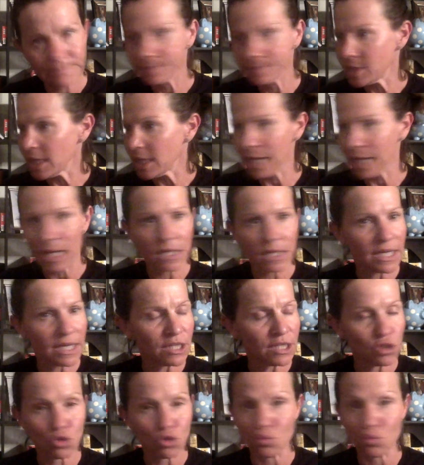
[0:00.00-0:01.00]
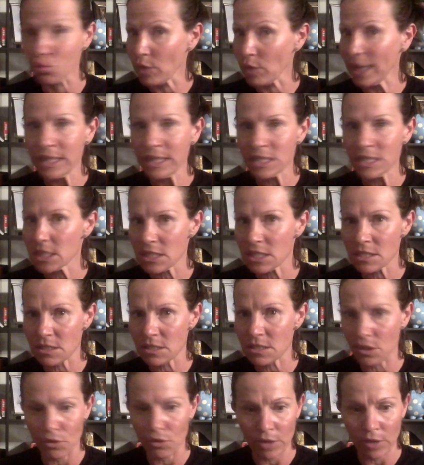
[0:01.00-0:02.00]
Again, it's great to
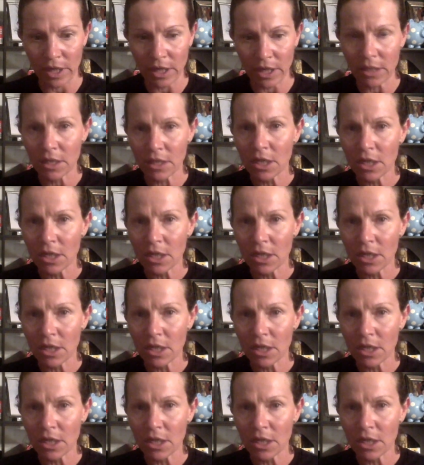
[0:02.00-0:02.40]
disagree.